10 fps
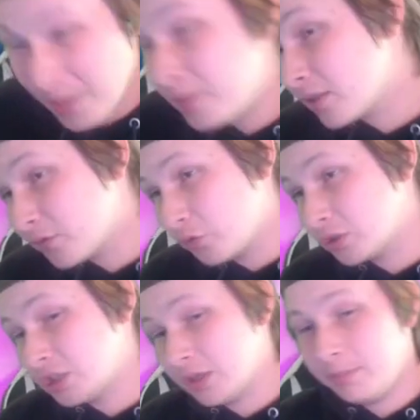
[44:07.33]
and this is
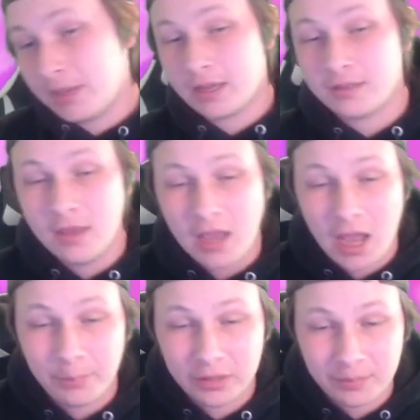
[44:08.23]
unfortunate because
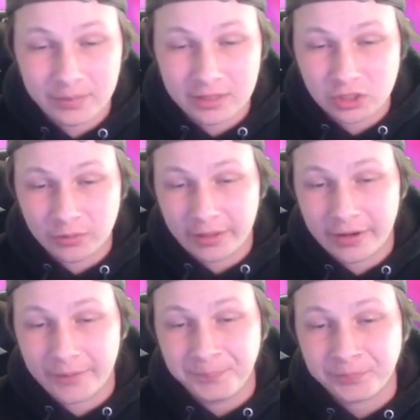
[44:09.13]
I'm put in a position right
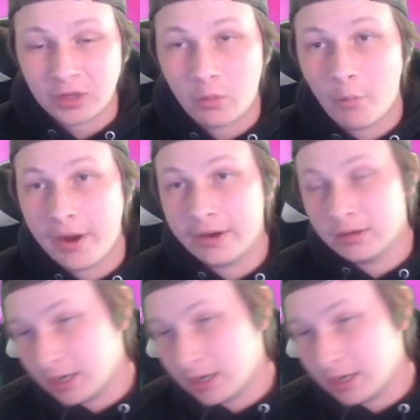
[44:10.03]
here where